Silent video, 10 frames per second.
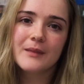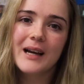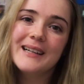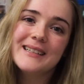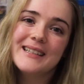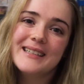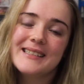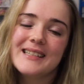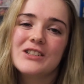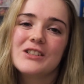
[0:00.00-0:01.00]
Hi
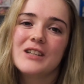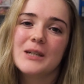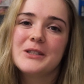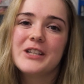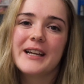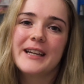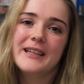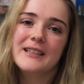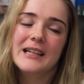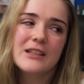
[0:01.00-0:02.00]
guys, I just thought I would check
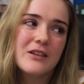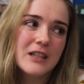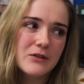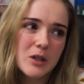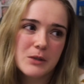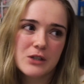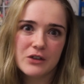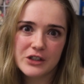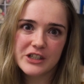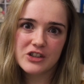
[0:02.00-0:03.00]
in. I don't think I've got much
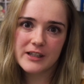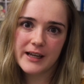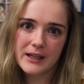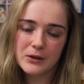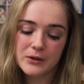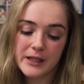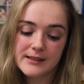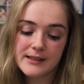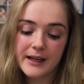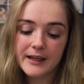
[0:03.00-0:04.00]
footage today or
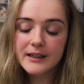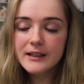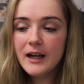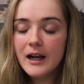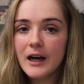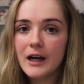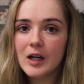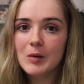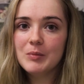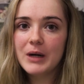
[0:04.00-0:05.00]
yesterday,
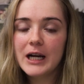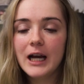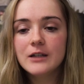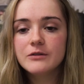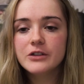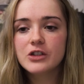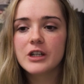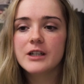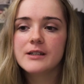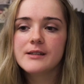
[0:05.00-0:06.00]
but I have
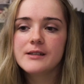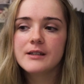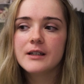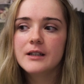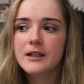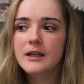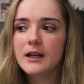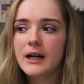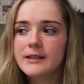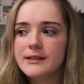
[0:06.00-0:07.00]
just
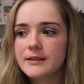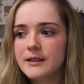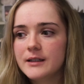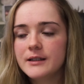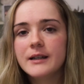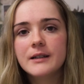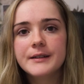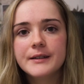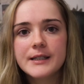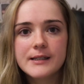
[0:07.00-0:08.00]
had dinner,
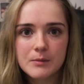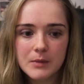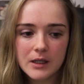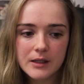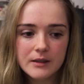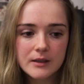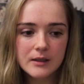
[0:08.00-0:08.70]
did Zumba.